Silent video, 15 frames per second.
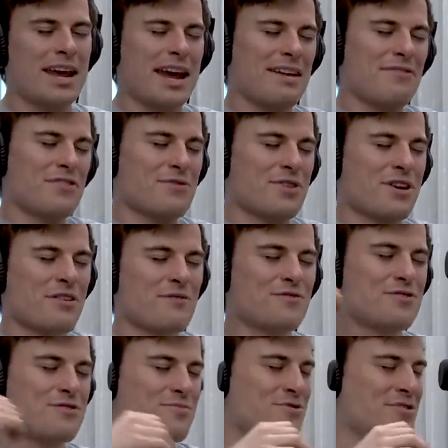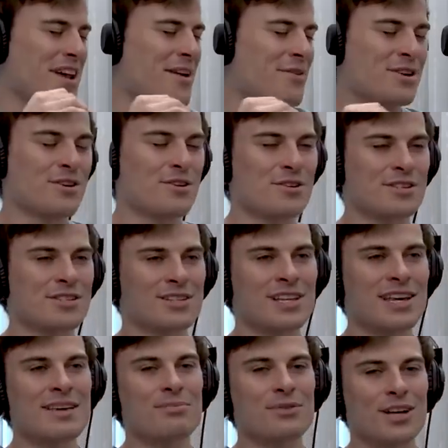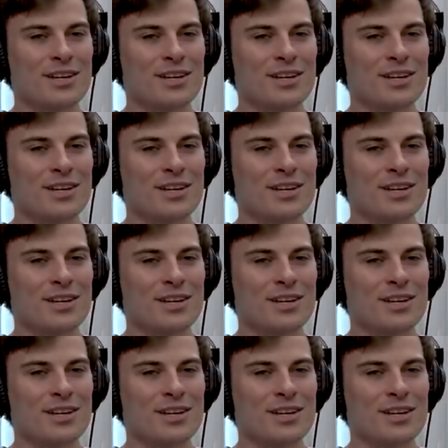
I feel comfortable now and go to sleep.